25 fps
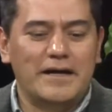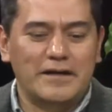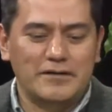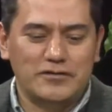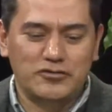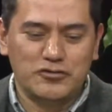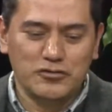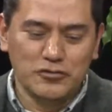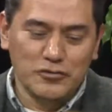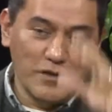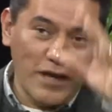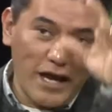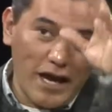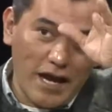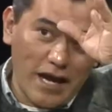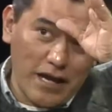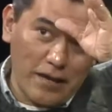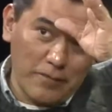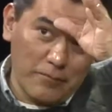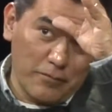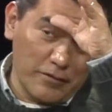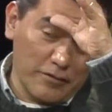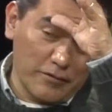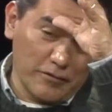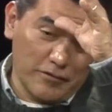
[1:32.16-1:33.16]
Tonight
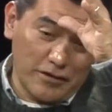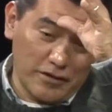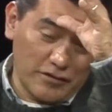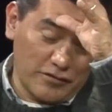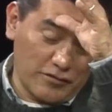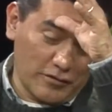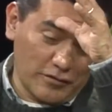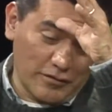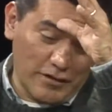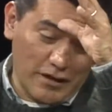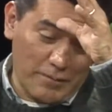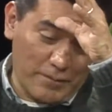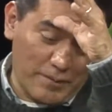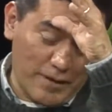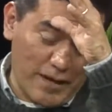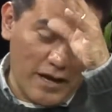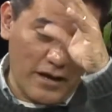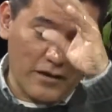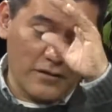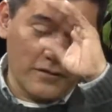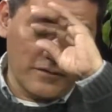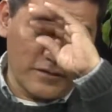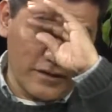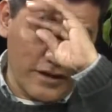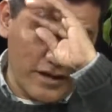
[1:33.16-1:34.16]
we're going to talk
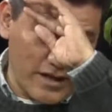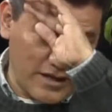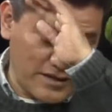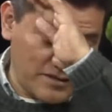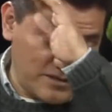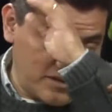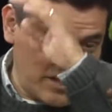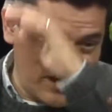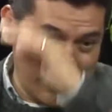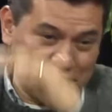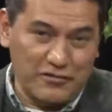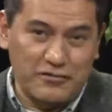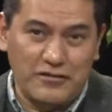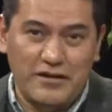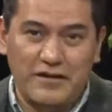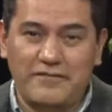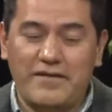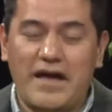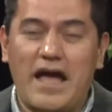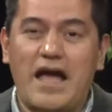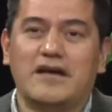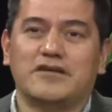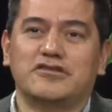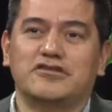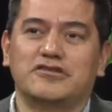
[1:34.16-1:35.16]
about executive
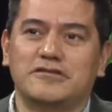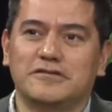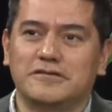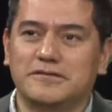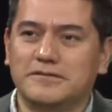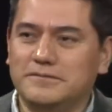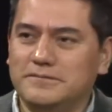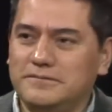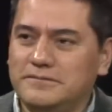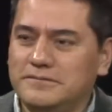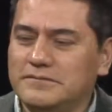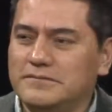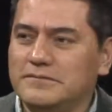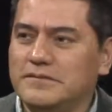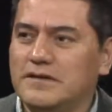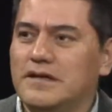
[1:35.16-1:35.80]
action